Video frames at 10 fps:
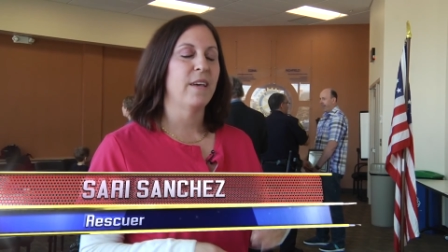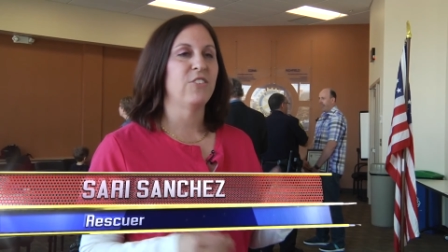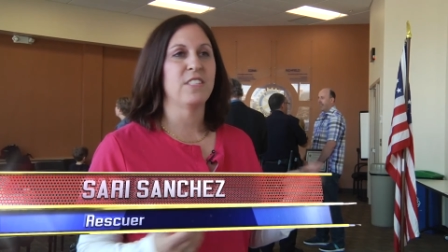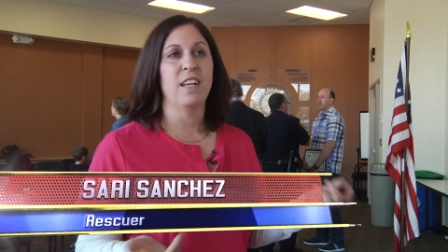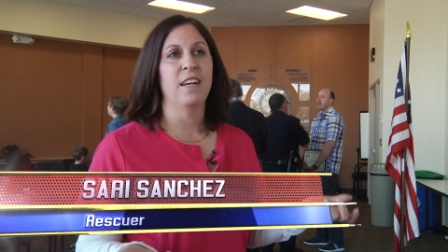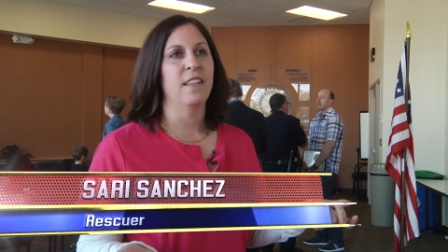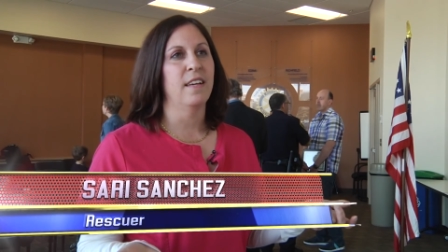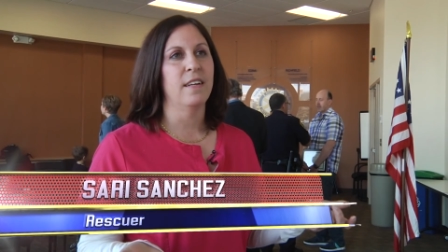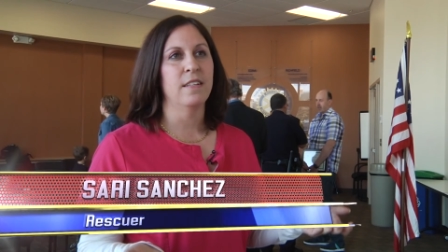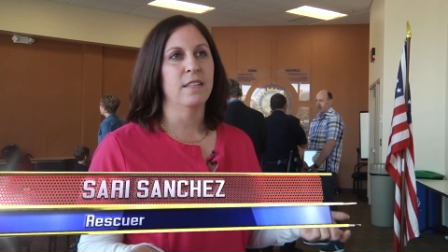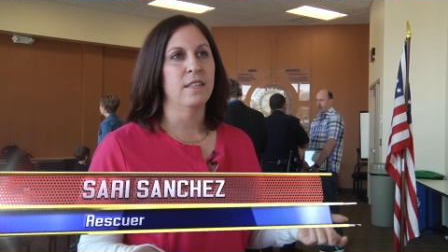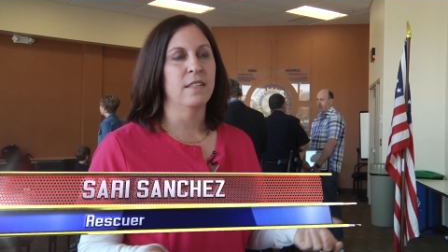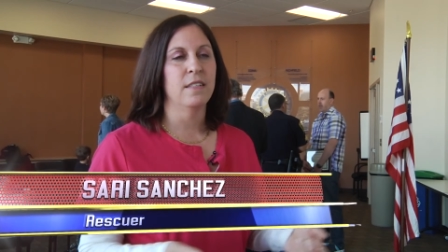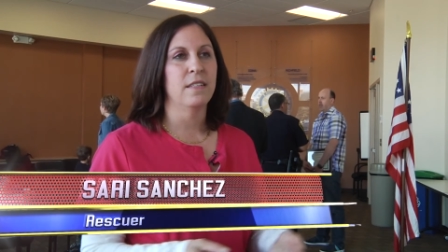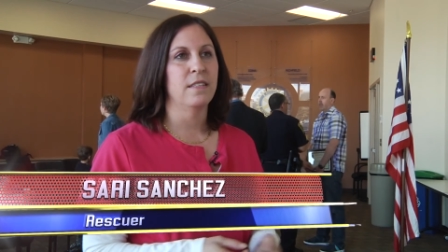I just saw like all
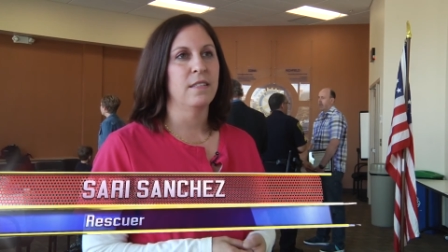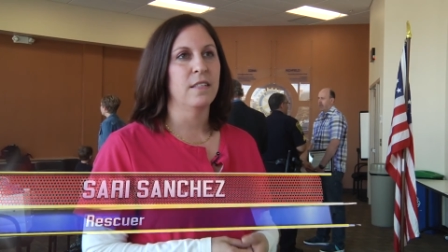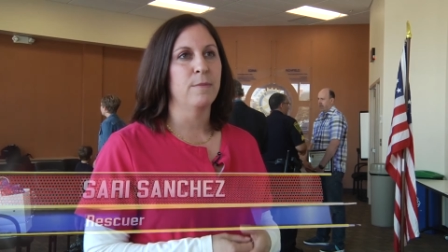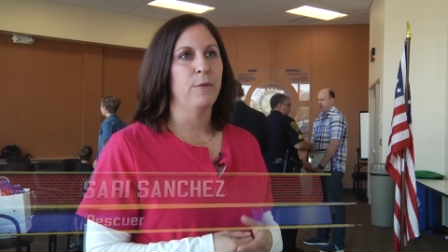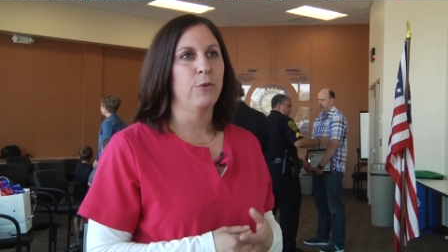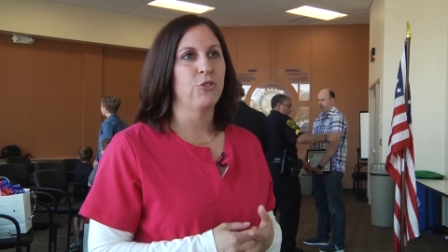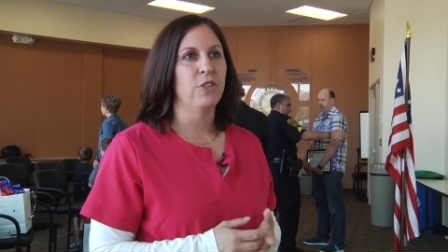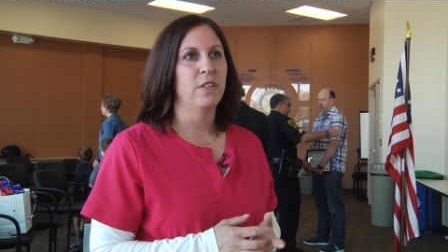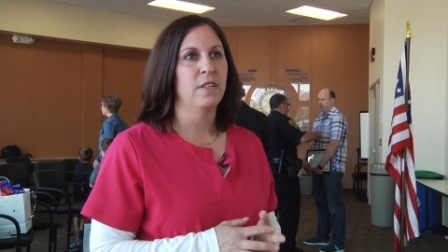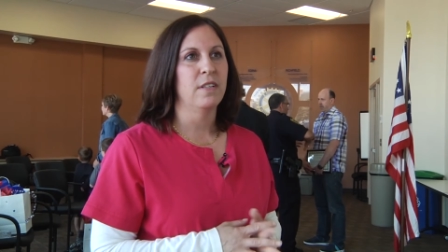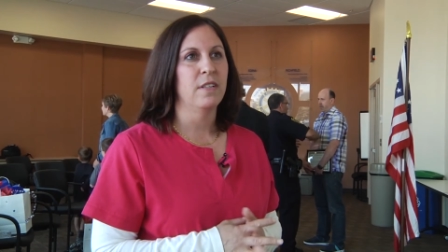the the commotion.